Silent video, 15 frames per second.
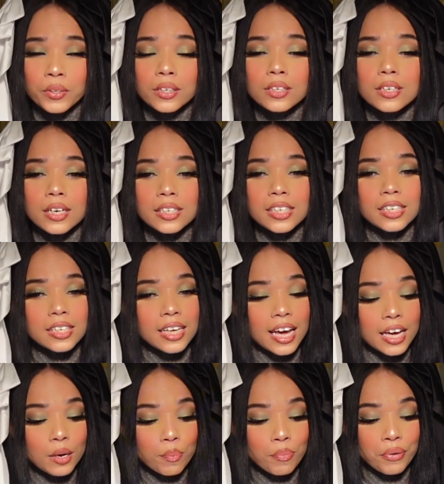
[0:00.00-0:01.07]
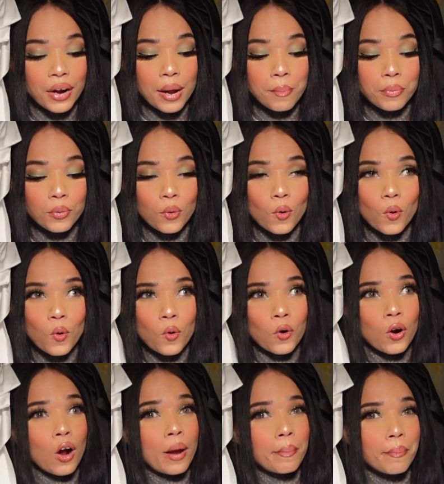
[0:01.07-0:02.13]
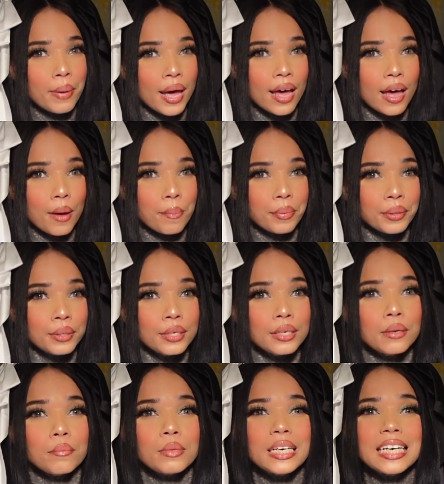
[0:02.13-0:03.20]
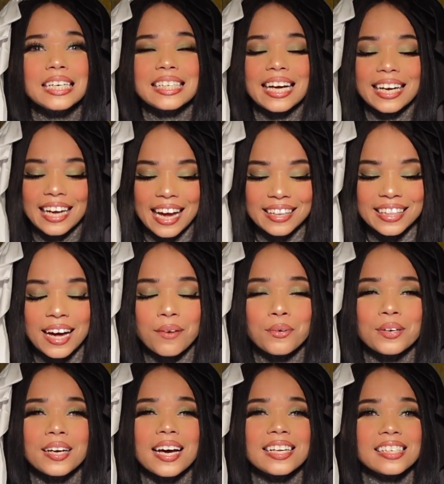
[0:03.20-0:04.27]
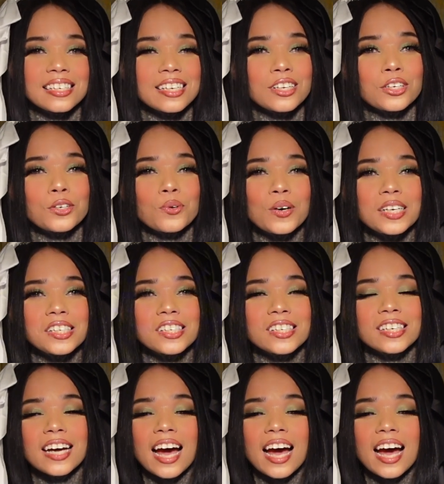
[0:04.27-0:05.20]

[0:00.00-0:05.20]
Does he take PrEP or on PEP? Because I got that one as another question.